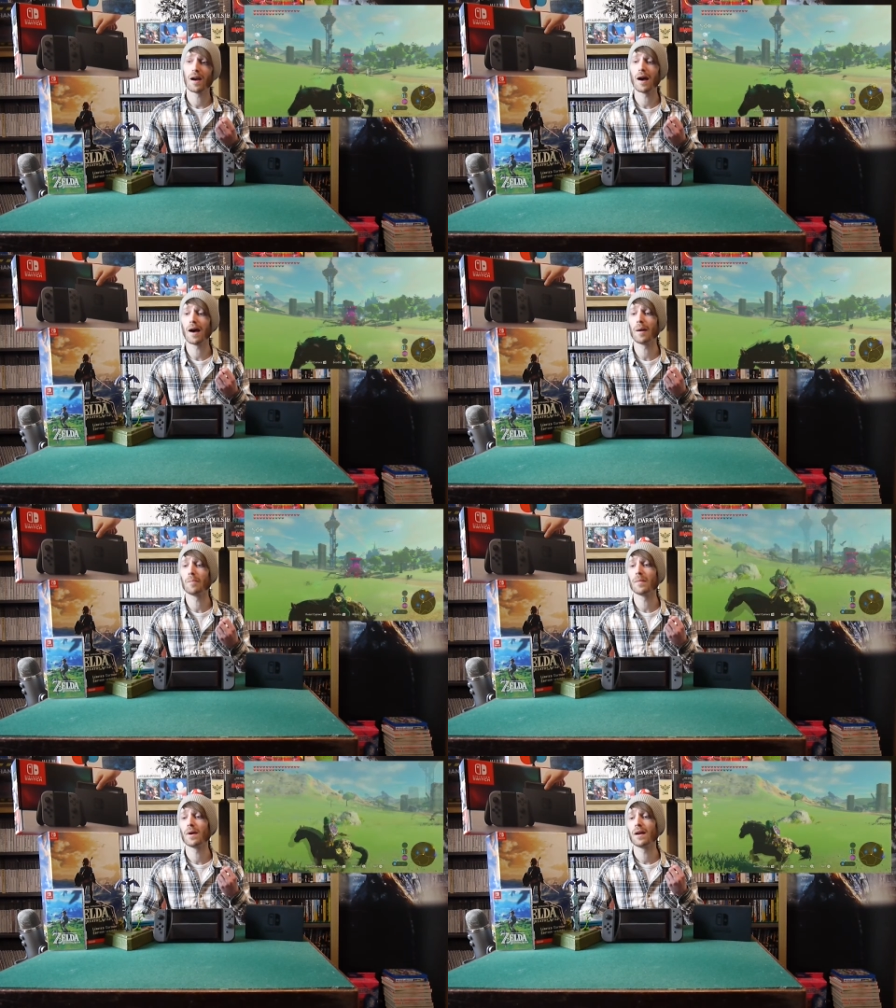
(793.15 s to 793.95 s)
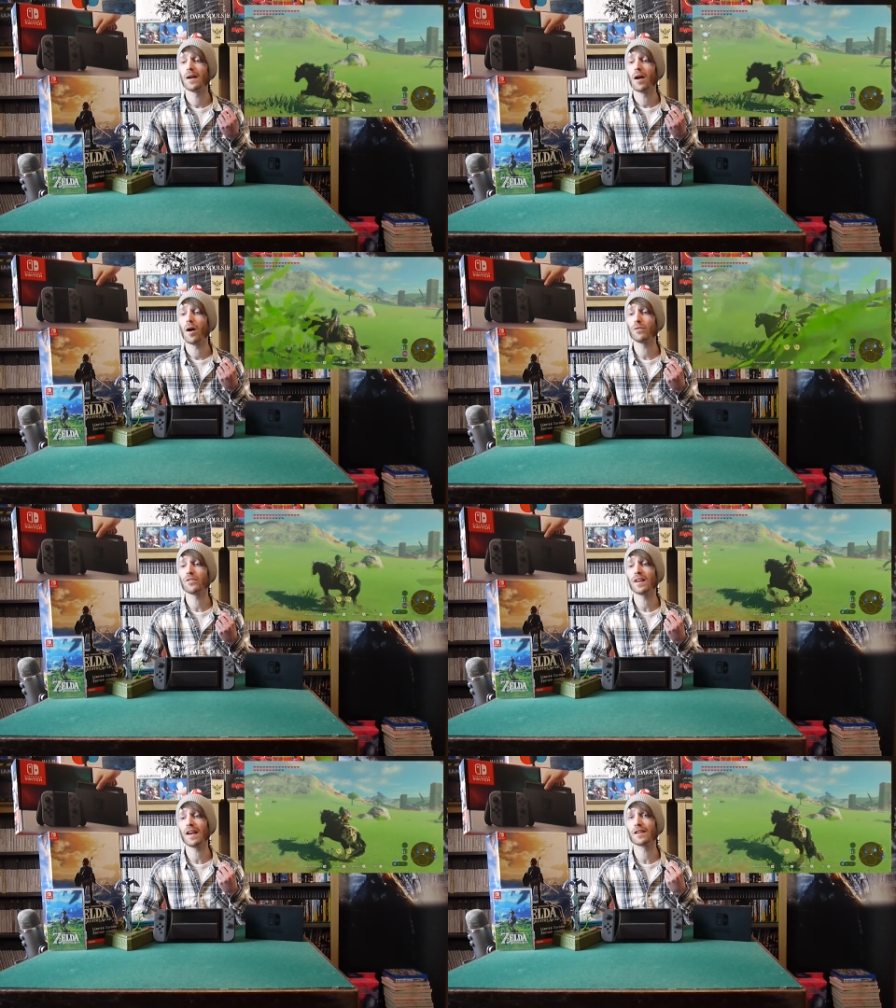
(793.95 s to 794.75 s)

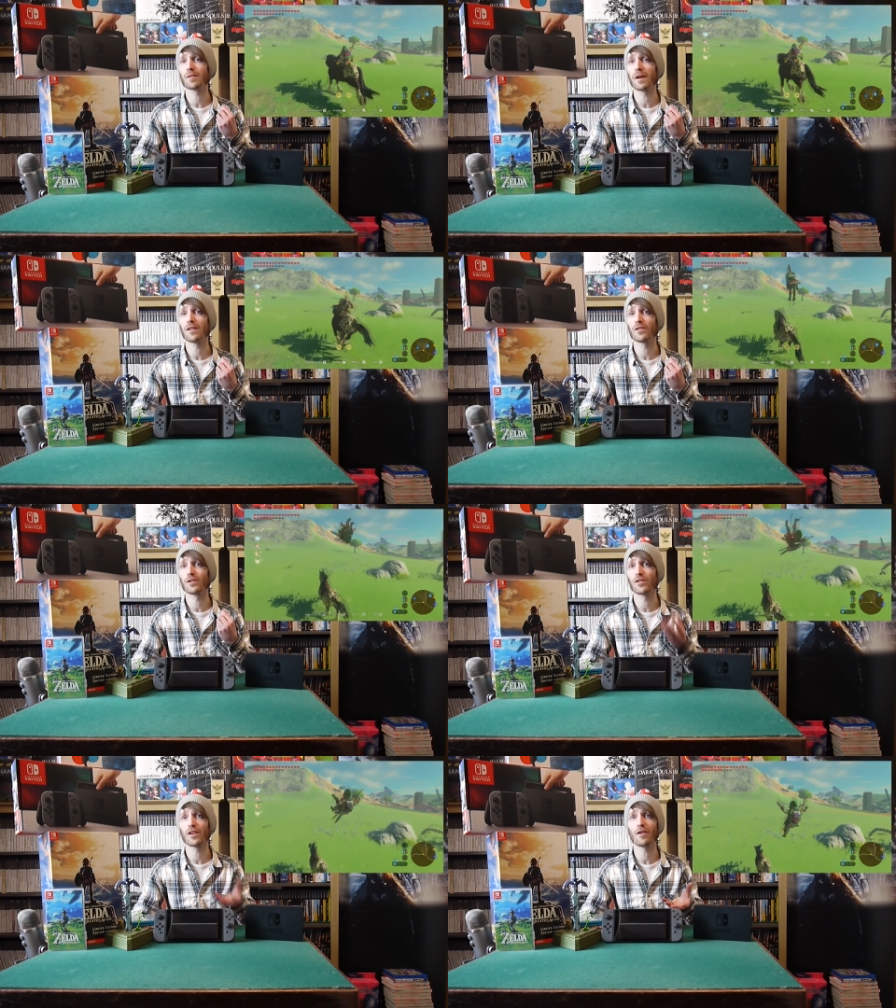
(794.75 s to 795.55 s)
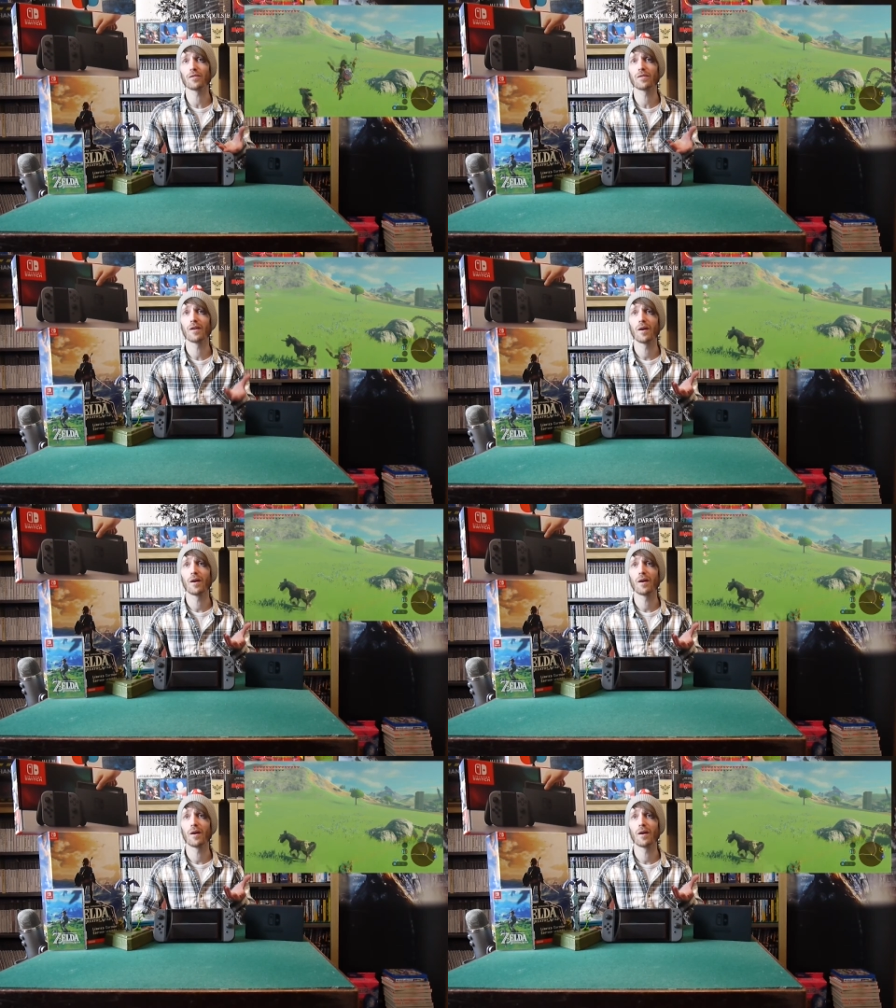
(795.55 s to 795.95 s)
Obviously, it depends on yourself.